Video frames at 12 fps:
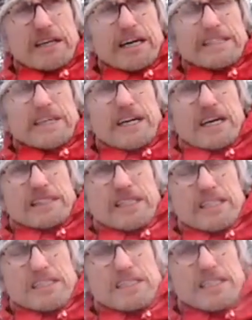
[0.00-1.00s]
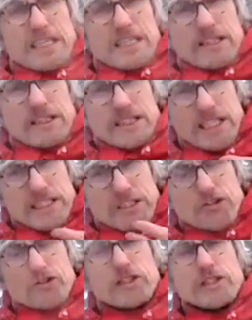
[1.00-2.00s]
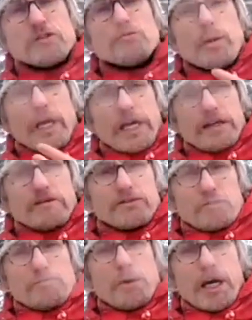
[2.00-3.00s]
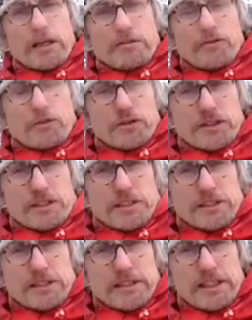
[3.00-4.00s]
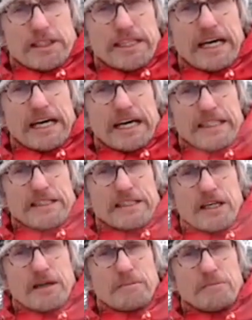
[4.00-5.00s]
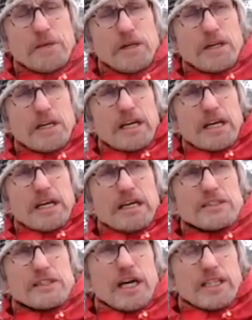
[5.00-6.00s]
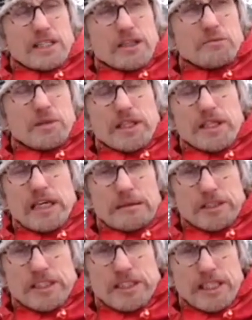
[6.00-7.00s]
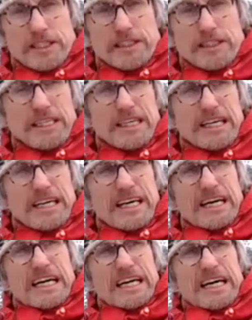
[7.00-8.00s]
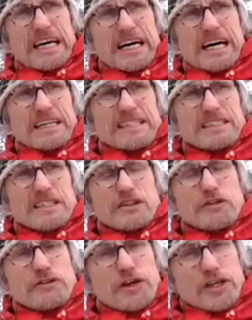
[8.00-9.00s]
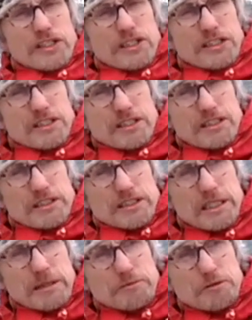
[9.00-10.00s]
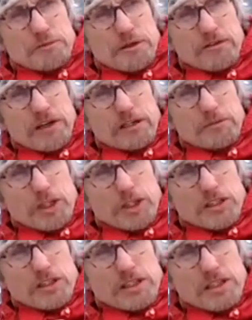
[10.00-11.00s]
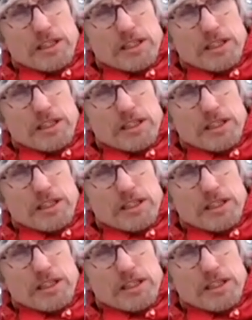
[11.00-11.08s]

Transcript: And as I can see, there are these three waves of mindfulness that has come, uh, starting with Kabat-Zinn. And the first seemed to be very much